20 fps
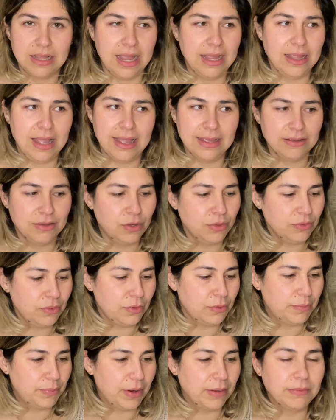I go
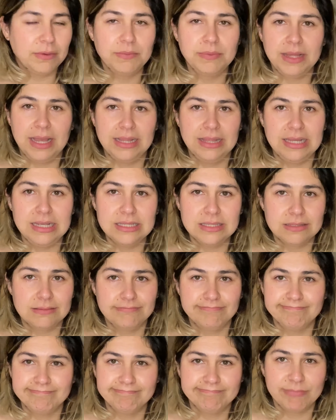through probably at least
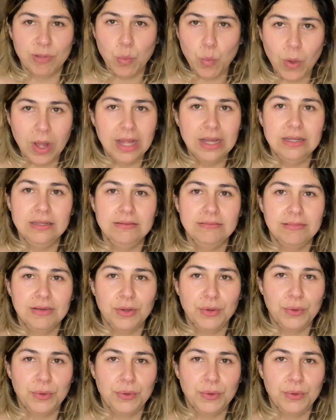1